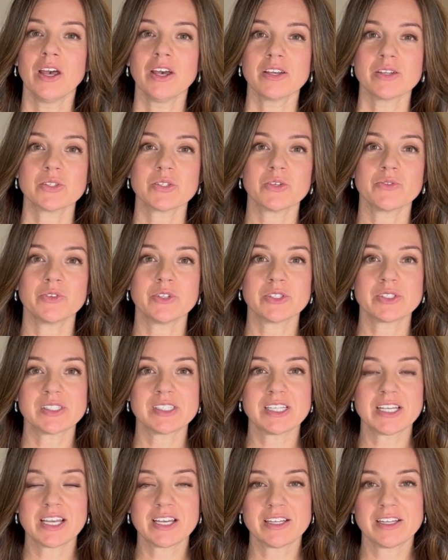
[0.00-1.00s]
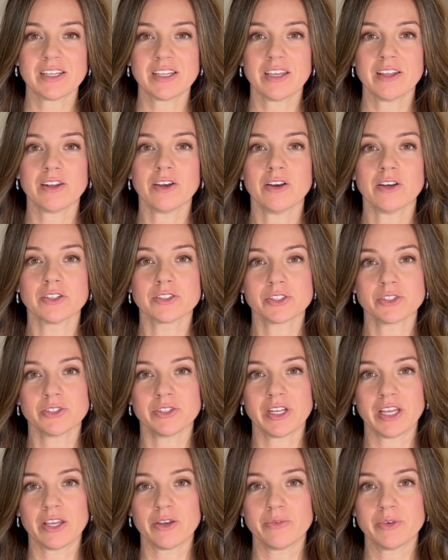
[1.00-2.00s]
So if you're standing,
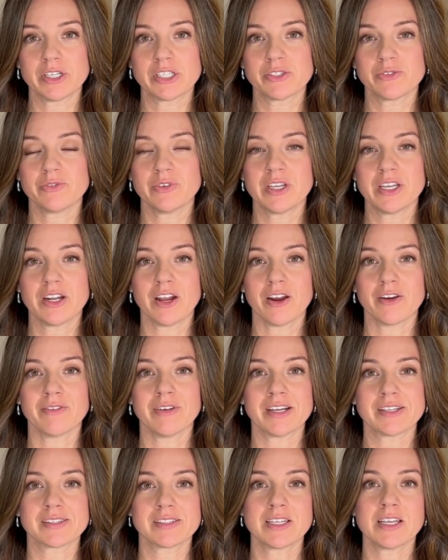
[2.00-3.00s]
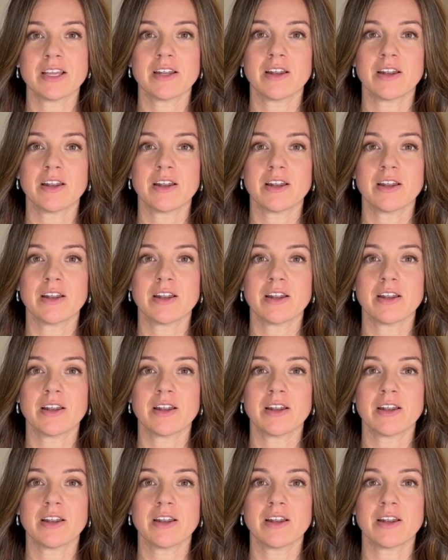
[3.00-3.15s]
alternate which feet are resting